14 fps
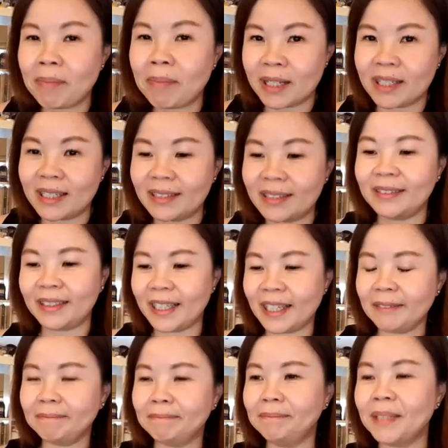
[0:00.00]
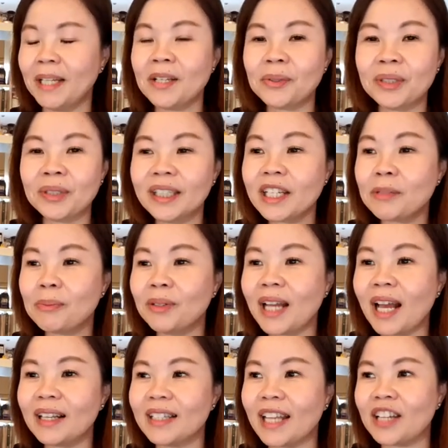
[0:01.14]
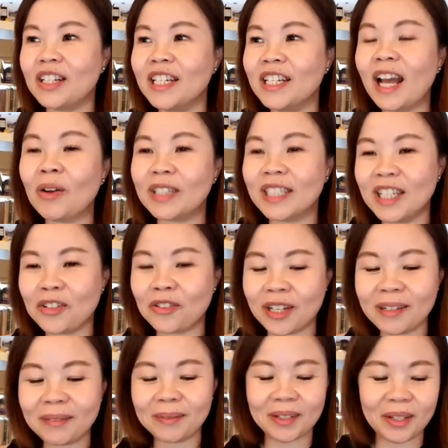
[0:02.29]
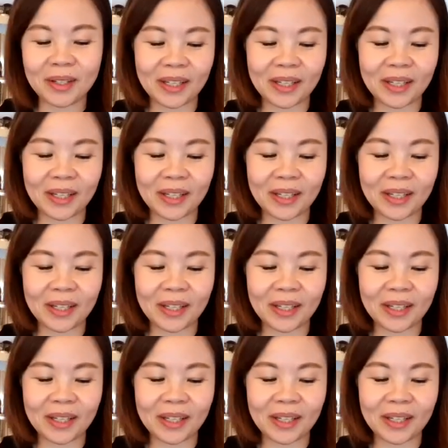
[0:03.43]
it happens. Okay, so the next product is actually Tegreen.